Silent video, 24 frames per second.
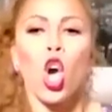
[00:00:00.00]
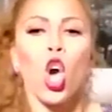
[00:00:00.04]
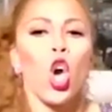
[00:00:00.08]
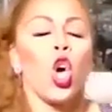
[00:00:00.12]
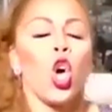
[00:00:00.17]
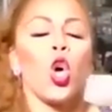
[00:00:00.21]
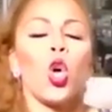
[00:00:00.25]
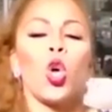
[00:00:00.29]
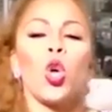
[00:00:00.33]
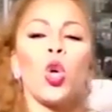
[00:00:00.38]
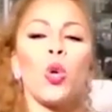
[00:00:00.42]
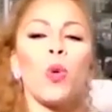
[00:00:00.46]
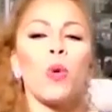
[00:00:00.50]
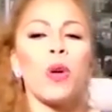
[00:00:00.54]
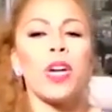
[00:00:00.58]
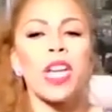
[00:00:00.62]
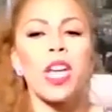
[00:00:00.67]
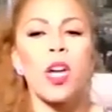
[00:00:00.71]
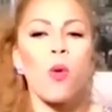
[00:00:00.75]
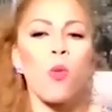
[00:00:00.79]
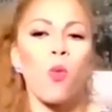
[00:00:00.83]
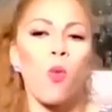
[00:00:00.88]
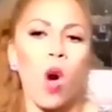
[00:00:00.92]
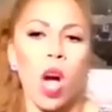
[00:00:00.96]

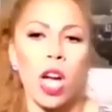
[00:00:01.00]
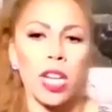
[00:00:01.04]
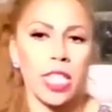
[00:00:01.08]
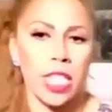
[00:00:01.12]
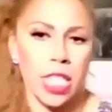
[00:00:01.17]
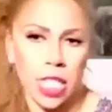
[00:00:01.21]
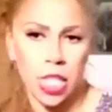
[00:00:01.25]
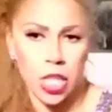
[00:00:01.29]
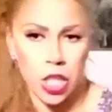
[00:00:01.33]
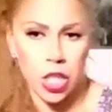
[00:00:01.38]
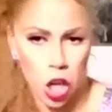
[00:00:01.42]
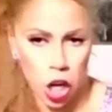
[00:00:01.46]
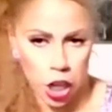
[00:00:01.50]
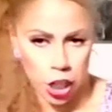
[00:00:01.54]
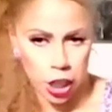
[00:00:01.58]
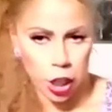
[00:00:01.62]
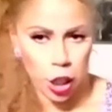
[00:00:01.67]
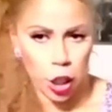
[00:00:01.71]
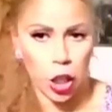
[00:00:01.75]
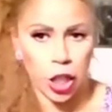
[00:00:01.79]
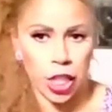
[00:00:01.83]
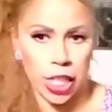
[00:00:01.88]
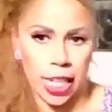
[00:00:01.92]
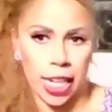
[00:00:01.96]
wouldn't want to start
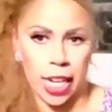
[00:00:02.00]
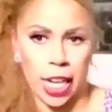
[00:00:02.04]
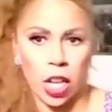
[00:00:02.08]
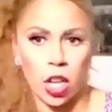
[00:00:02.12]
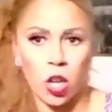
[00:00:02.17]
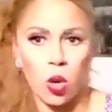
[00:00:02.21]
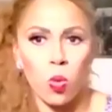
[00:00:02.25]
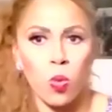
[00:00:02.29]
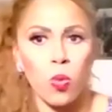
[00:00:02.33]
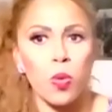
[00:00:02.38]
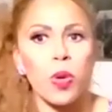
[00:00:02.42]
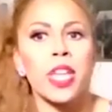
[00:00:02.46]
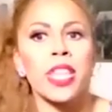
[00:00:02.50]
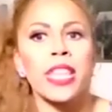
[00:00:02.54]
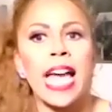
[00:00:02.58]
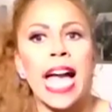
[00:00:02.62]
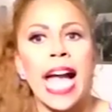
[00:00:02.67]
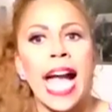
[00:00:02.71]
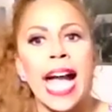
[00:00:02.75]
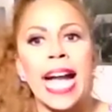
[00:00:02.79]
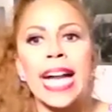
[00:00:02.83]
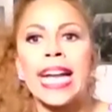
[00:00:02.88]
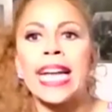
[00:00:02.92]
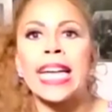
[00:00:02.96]
their year with
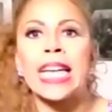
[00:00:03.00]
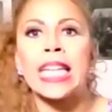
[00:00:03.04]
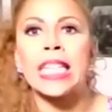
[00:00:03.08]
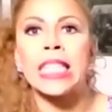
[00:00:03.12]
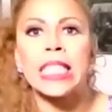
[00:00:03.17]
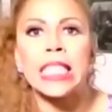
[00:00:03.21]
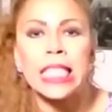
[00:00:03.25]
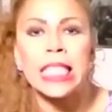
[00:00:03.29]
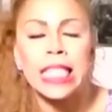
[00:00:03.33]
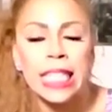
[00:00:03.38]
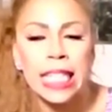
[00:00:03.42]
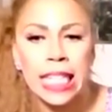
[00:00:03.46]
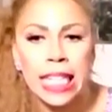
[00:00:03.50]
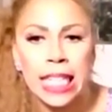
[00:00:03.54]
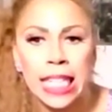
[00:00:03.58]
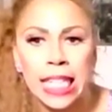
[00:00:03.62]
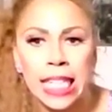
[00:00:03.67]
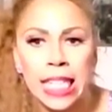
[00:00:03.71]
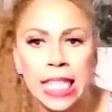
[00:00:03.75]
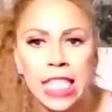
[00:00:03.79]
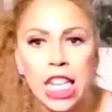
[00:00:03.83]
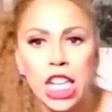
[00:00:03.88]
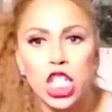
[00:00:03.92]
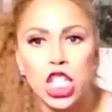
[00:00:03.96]
a
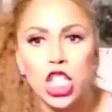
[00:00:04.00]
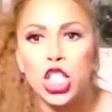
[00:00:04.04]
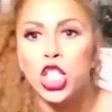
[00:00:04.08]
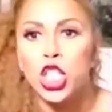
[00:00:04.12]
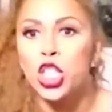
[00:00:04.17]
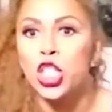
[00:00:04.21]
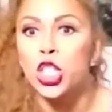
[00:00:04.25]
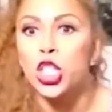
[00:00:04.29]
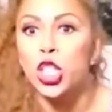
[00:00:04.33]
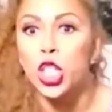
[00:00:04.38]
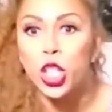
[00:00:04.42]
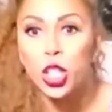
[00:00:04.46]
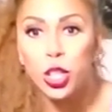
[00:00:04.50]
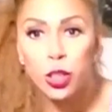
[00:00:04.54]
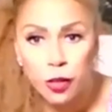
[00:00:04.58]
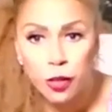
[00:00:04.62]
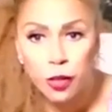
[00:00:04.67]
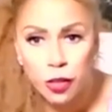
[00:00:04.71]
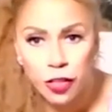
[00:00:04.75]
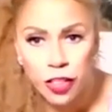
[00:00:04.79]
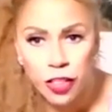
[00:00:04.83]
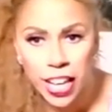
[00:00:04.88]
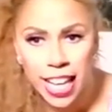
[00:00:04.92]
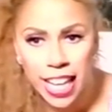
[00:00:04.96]
clean
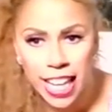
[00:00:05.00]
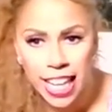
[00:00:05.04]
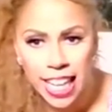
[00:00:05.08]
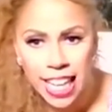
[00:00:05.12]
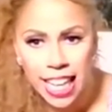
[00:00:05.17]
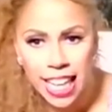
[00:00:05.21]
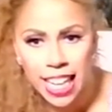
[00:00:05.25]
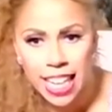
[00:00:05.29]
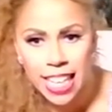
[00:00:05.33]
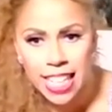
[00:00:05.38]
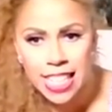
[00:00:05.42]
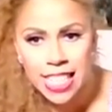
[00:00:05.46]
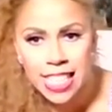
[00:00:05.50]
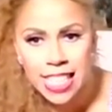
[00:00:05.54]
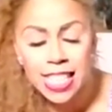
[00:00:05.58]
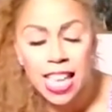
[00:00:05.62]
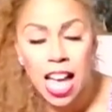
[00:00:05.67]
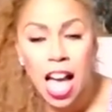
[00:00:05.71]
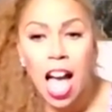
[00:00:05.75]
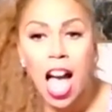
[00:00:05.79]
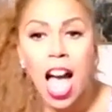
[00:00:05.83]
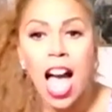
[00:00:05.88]
surface?